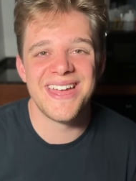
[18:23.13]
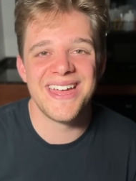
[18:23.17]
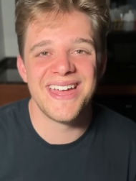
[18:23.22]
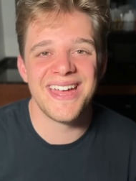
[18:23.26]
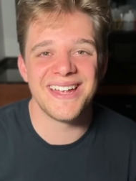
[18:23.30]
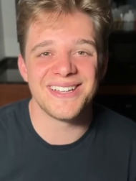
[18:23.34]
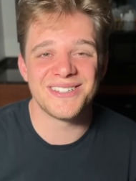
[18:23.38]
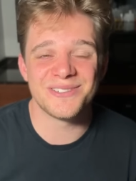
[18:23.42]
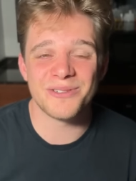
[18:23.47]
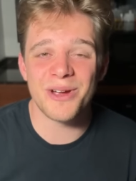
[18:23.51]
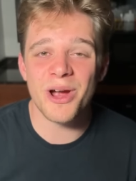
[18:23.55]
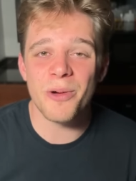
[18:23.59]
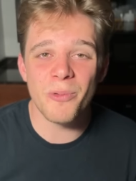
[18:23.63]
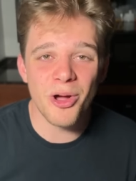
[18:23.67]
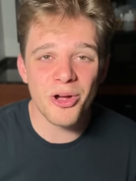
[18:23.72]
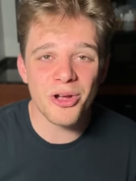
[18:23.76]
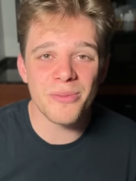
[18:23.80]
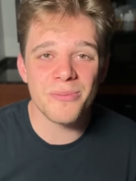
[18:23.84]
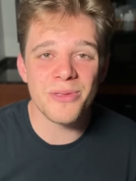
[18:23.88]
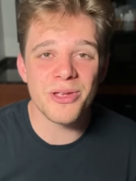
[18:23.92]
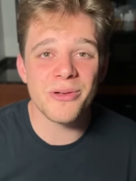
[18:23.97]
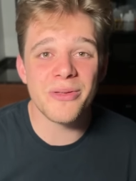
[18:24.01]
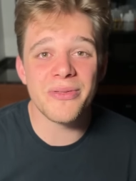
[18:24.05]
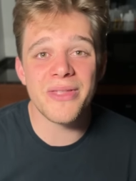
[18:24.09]
And so I
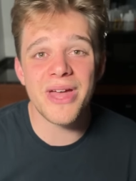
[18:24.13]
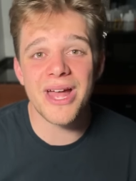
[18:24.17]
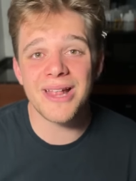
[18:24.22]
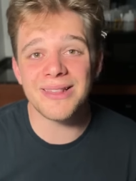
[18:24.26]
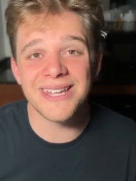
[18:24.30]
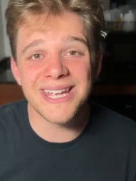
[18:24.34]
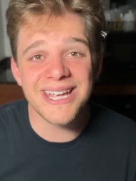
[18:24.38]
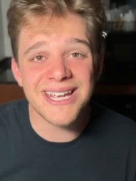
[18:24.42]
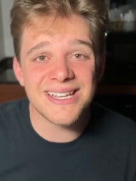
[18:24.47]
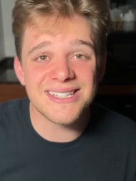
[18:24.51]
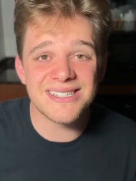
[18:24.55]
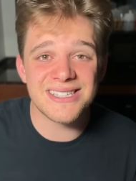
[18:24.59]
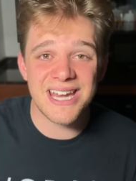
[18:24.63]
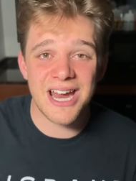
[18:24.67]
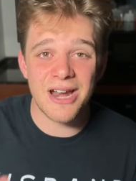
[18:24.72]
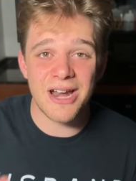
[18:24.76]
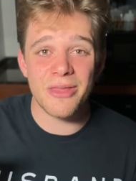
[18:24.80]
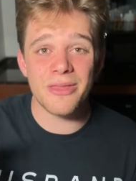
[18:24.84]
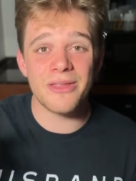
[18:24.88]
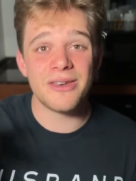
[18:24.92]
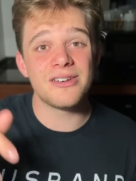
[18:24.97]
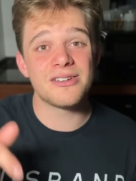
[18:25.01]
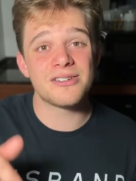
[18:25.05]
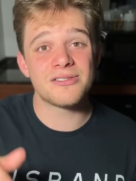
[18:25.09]
welcome you. And that link is down
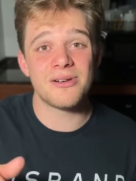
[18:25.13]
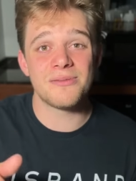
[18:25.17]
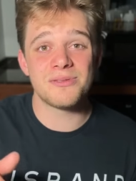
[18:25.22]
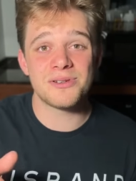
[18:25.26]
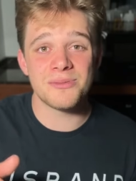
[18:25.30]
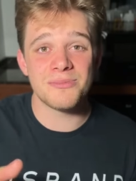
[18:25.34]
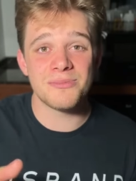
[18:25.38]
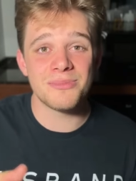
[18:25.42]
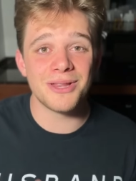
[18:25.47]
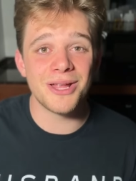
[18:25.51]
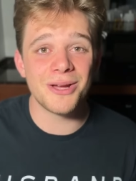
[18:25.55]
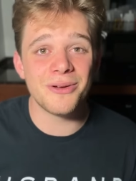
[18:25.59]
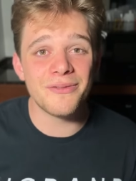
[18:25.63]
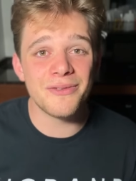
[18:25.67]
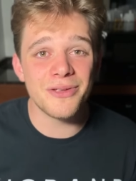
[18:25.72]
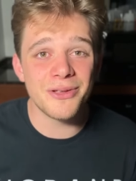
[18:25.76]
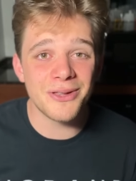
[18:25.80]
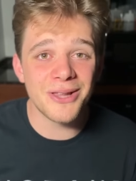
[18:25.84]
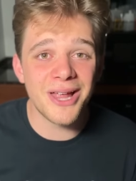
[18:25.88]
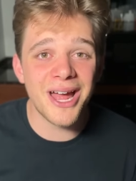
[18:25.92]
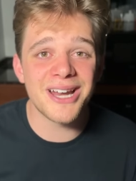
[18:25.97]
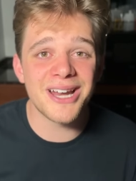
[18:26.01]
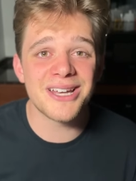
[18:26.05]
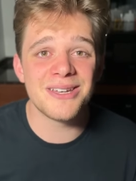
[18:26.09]
in the description below if
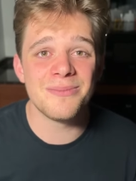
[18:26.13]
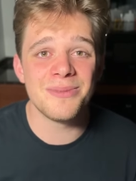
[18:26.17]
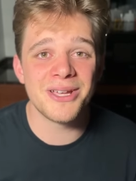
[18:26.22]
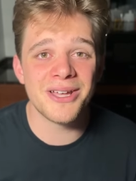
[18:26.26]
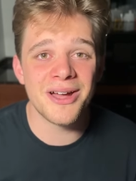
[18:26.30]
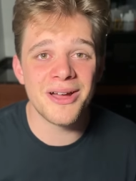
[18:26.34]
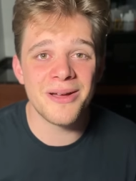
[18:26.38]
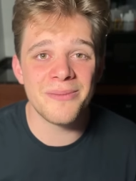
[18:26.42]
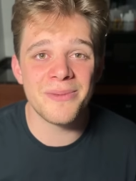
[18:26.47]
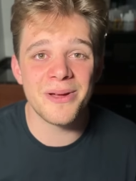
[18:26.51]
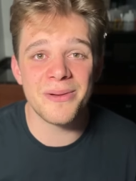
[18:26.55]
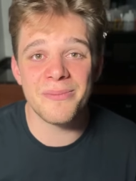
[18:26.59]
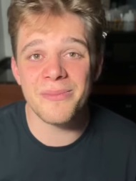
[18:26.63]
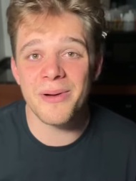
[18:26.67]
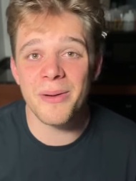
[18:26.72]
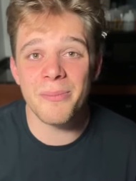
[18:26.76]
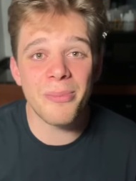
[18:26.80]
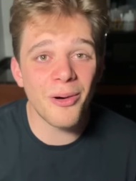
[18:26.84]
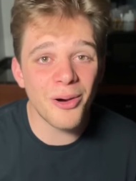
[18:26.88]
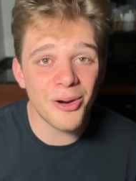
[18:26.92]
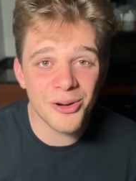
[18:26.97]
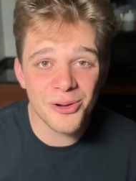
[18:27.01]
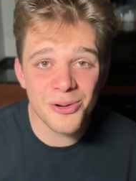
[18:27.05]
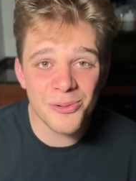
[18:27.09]
you'd like to become a, a
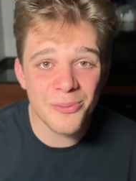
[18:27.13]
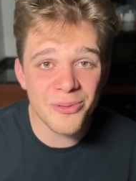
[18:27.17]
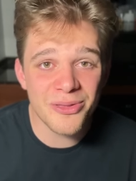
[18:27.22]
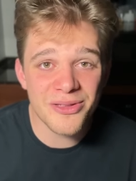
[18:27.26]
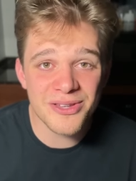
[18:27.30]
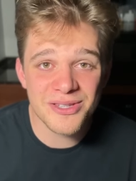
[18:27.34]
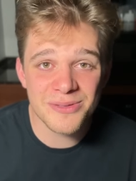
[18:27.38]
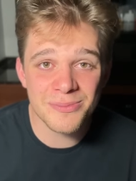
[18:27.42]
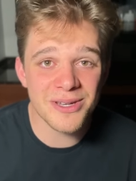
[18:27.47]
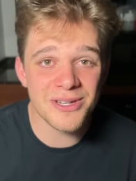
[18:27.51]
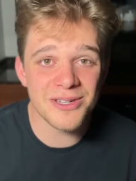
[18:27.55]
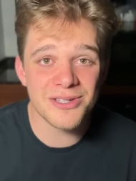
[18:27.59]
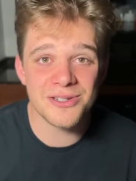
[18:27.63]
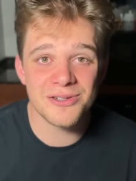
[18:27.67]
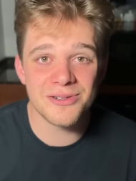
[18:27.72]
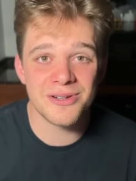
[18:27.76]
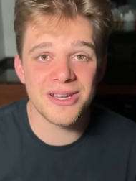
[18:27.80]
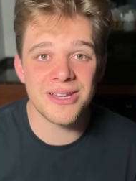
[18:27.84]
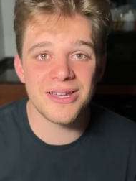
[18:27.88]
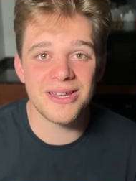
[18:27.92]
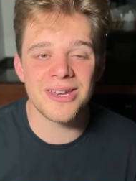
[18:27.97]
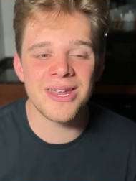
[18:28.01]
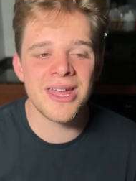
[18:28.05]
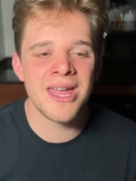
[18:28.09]
partner with this
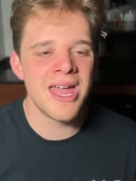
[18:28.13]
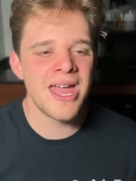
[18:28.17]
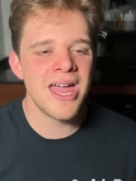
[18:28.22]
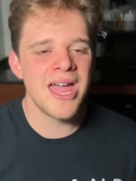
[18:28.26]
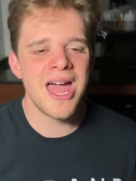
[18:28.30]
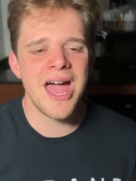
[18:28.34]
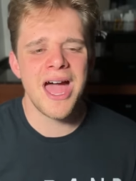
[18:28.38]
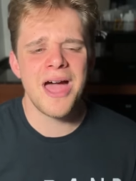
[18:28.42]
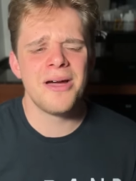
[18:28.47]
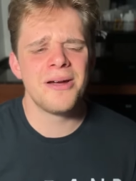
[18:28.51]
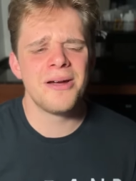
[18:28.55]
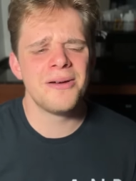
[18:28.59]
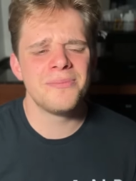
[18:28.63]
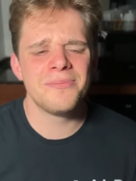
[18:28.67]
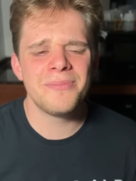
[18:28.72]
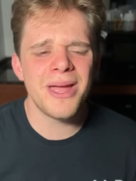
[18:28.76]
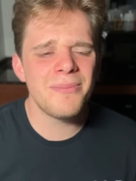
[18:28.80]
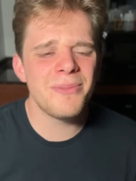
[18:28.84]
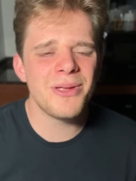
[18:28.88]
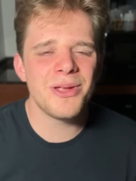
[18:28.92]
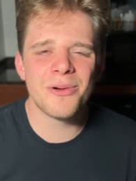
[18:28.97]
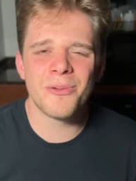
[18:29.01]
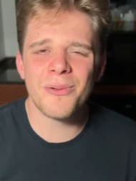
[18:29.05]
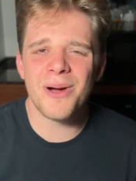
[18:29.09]
ministry. And
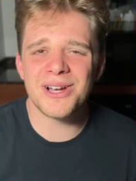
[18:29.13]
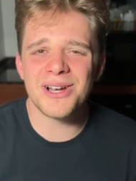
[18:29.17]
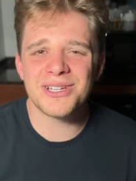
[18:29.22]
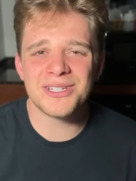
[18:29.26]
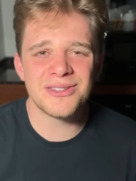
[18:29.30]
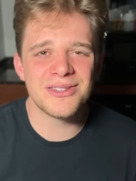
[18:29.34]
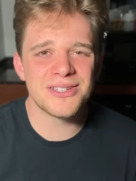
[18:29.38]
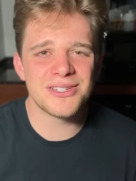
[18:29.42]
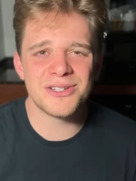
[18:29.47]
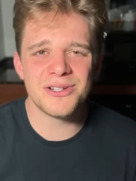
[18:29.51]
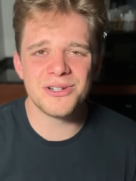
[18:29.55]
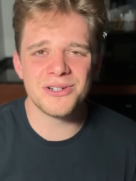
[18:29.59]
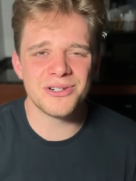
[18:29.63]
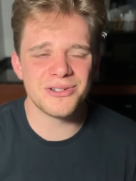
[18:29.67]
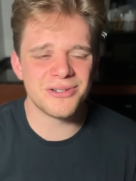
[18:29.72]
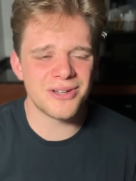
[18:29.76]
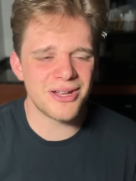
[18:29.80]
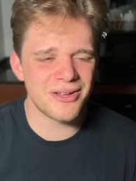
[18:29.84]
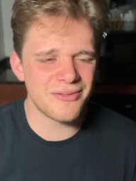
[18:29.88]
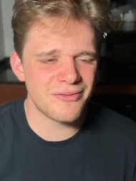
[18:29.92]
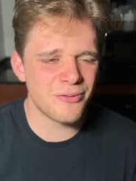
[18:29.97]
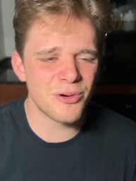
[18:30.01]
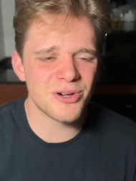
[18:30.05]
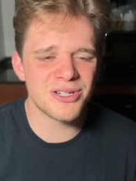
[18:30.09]
maybe you're watching this, you're
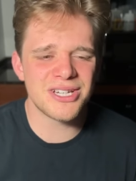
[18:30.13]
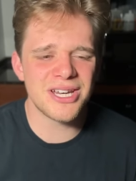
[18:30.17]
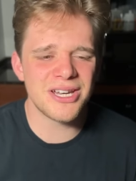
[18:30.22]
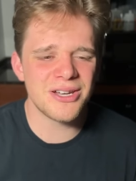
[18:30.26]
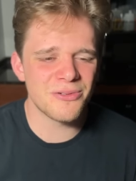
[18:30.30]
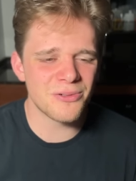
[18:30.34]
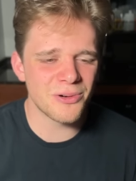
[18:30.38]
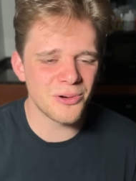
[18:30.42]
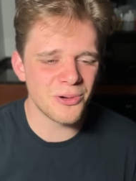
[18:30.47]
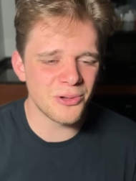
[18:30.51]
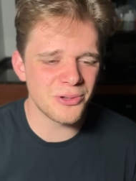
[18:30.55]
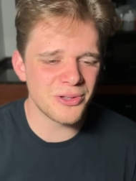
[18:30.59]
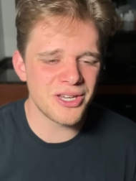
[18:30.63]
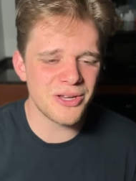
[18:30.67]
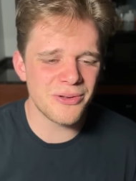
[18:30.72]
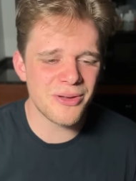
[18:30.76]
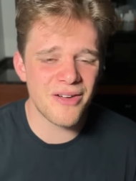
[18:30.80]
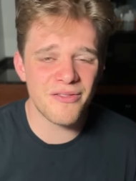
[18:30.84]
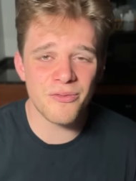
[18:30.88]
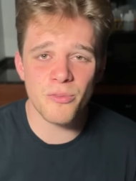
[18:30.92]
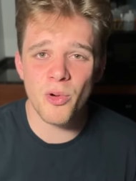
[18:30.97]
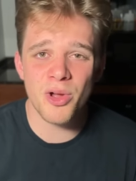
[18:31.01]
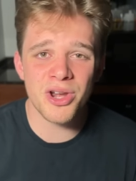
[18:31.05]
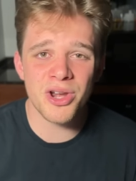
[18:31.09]
a fourteen-year-old and you
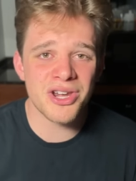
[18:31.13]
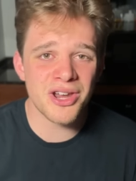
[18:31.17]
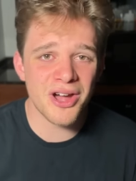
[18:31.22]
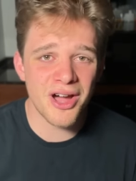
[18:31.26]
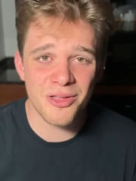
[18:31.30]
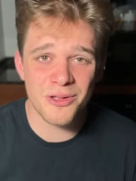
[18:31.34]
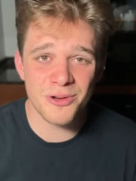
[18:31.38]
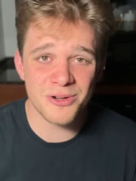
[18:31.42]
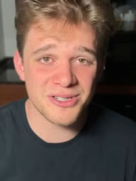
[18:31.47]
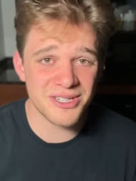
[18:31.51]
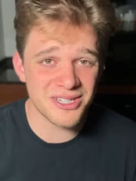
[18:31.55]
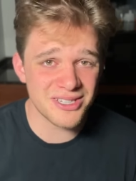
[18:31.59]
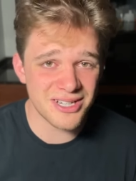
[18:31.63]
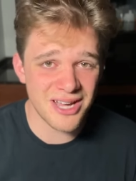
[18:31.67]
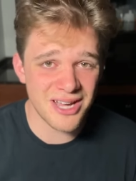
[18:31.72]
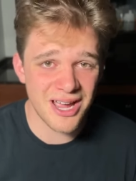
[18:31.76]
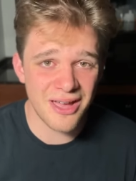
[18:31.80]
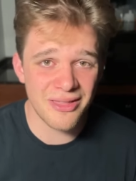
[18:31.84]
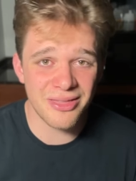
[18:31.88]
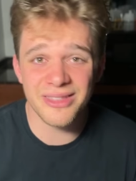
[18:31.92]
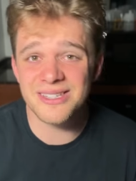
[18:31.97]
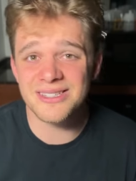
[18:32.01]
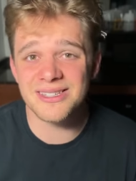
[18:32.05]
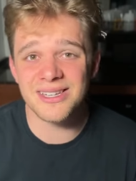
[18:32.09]
have one dollar to
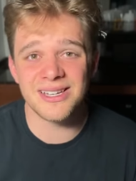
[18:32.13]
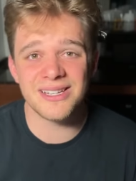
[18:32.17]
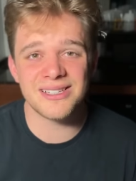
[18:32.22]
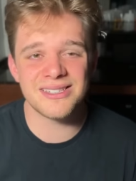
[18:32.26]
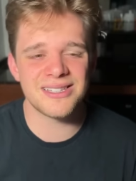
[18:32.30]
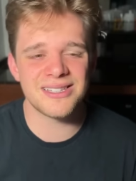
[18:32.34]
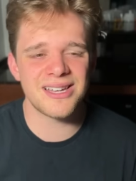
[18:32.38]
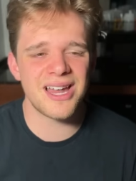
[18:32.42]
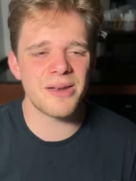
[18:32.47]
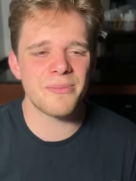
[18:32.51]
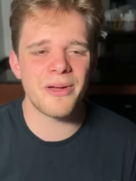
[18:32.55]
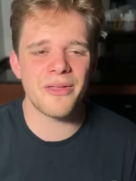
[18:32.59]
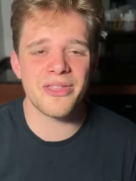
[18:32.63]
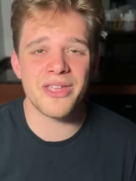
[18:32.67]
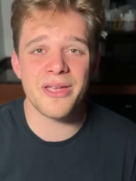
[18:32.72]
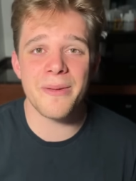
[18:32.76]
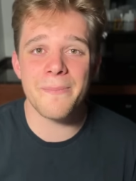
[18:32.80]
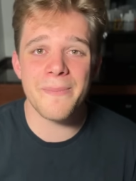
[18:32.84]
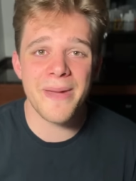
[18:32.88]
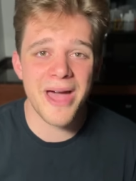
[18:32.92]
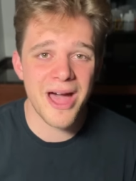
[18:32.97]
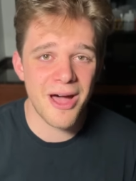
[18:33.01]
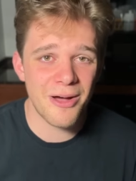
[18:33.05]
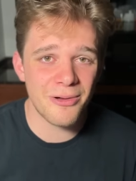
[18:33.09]
tithe. Listen, it's not about the
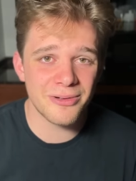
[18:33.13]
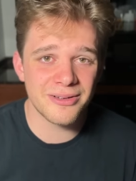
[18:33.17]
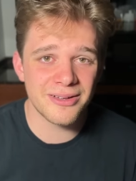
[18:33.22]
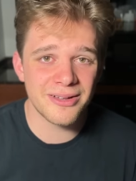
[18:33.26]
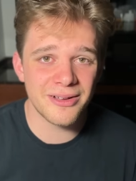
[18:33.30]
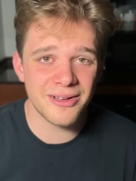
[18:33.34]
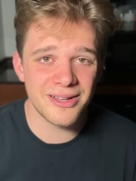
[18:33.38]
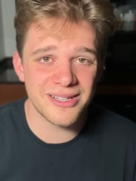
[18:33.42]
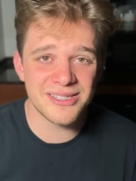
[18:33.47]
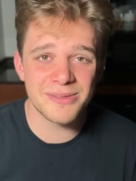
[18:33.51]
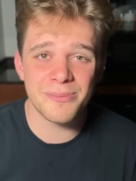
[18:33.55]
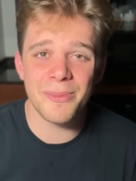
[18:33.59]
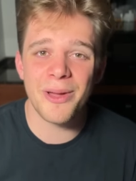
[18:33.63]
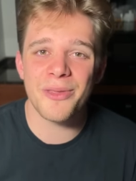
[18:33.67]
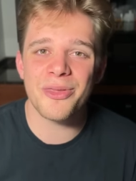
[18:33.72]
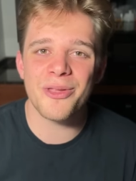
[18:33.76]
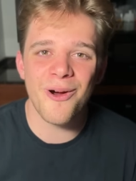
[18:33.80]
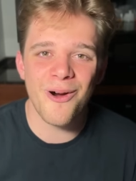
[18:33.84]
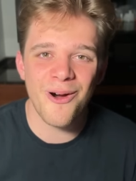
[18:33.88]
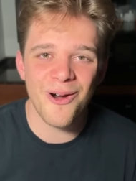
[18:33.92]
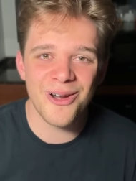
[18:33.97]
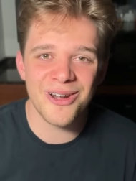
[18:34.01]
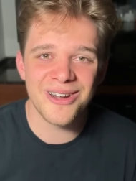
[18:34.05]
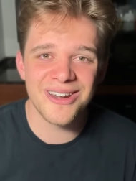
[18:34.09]
amount. It's about the
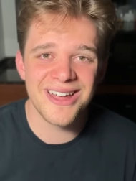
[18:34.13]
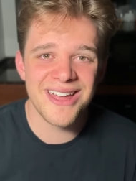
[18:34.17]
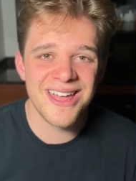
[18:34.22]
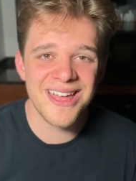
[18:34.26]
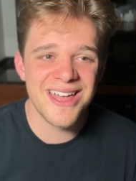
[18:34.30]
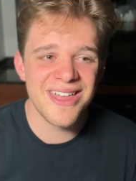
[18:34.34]
heart.